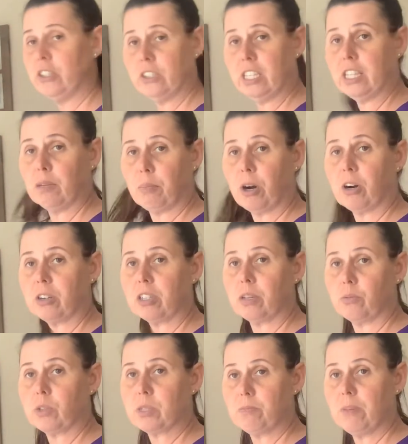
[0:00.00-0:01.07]
in the part that
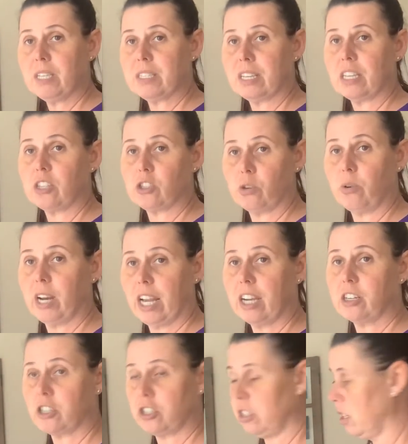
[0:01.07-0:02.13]
was missing, so it
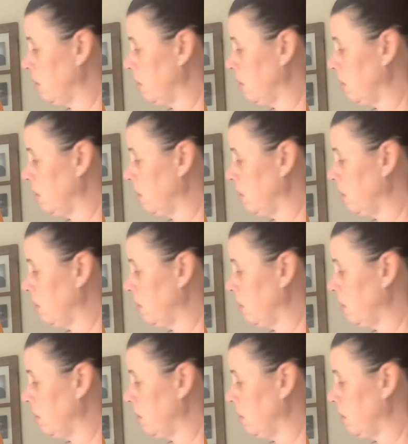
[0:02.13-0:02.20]
actually